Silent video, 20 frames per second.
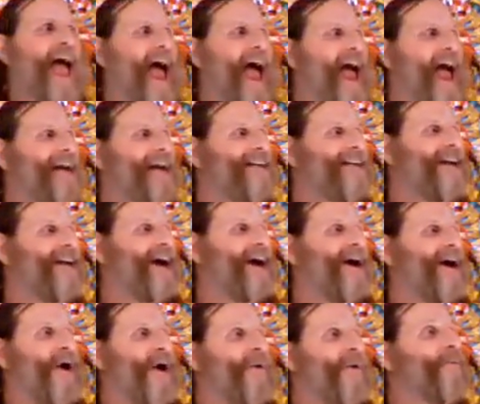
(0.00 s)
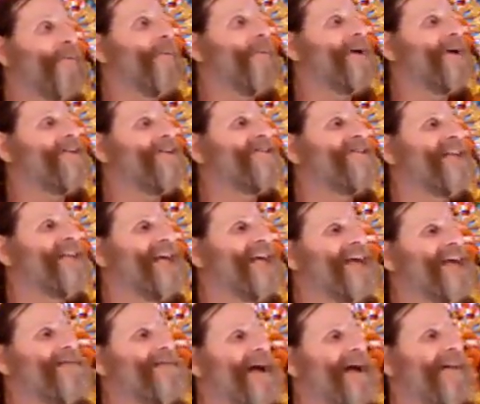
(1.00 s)
And what is
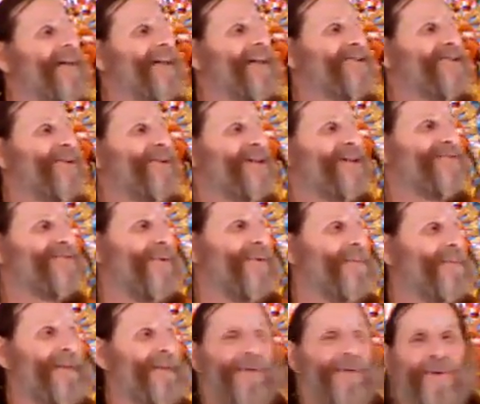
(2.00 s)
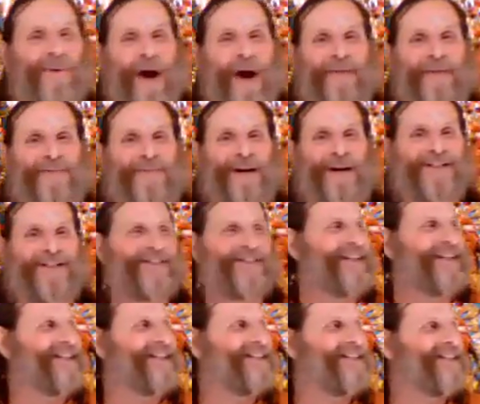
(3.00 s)
the email address for people who have
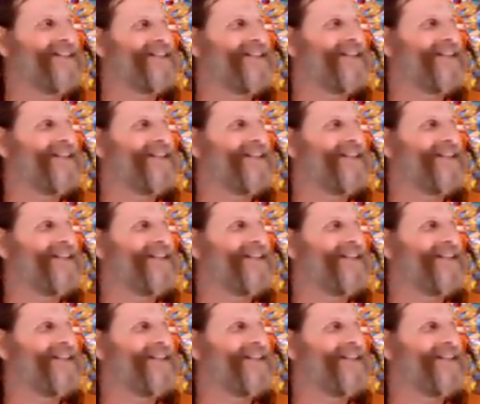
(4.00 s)
questions?